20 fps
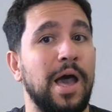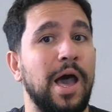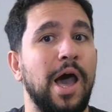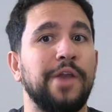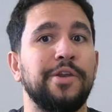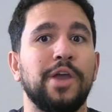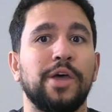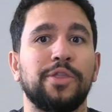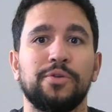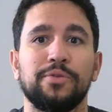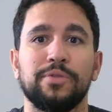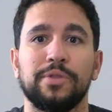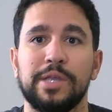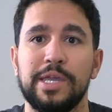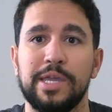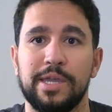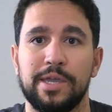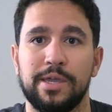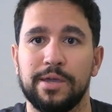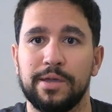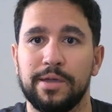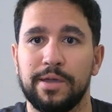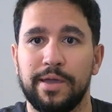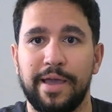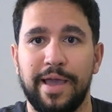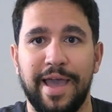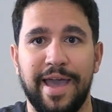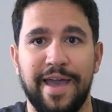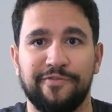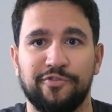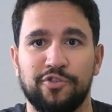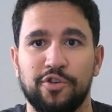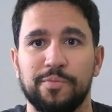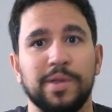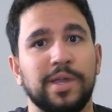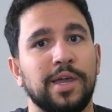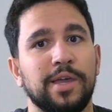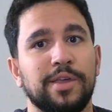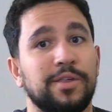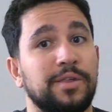another league after.
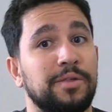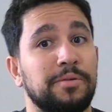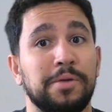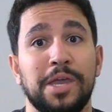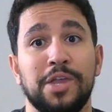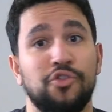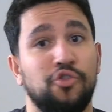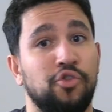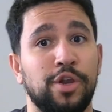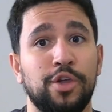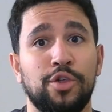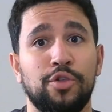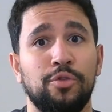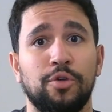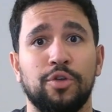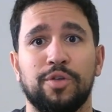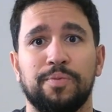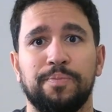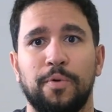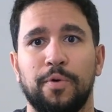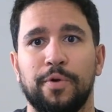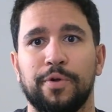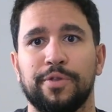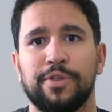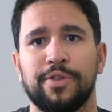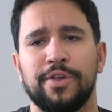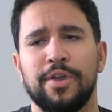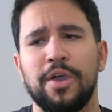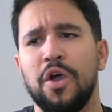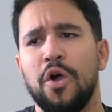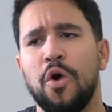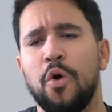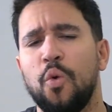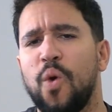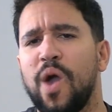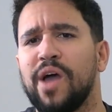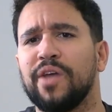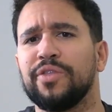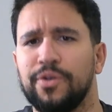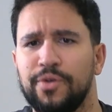Because in traditional sports,
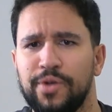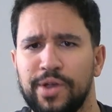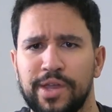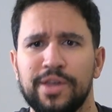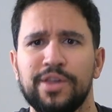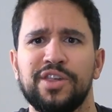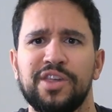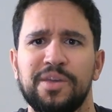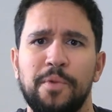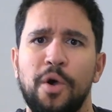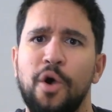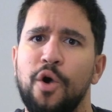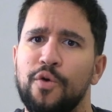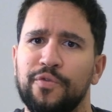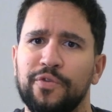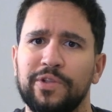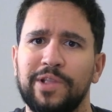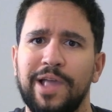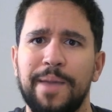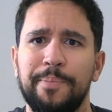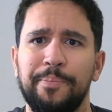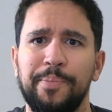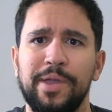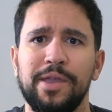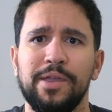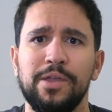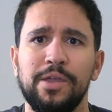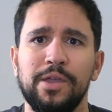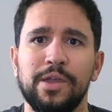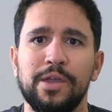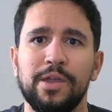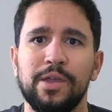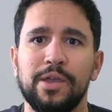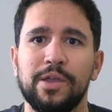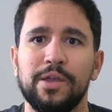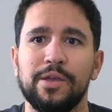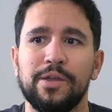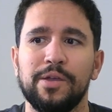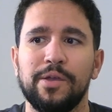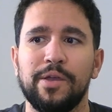while there is some overlapping,
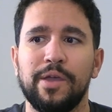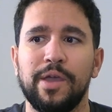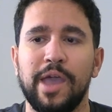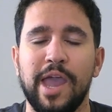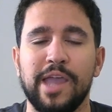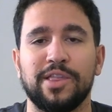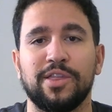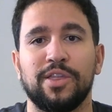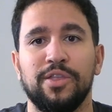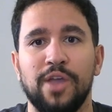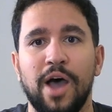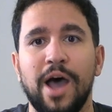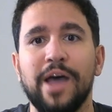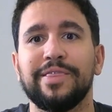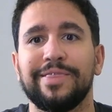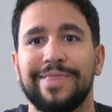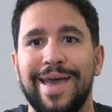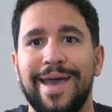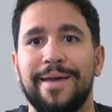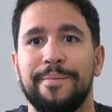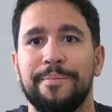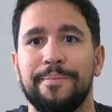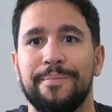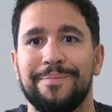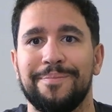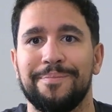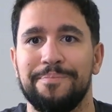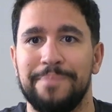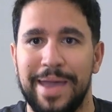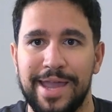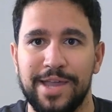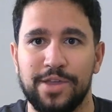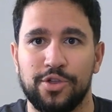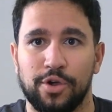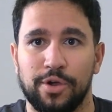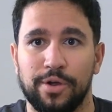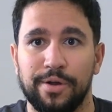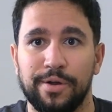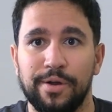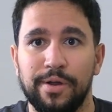it's not that
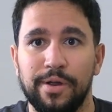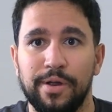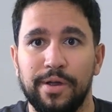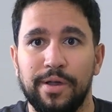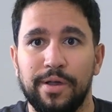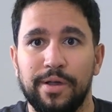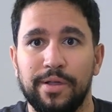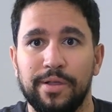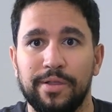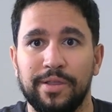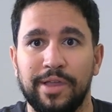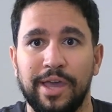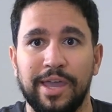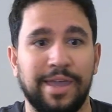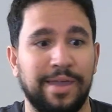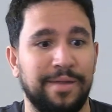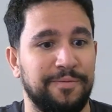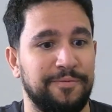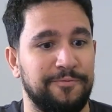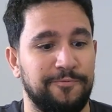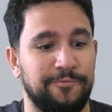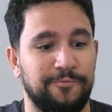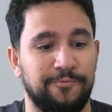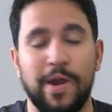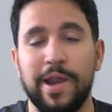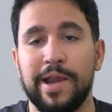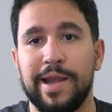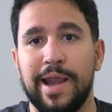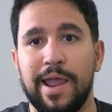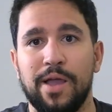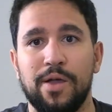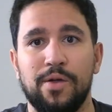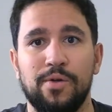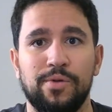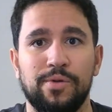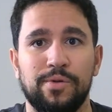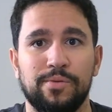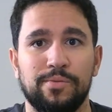major. Like right now,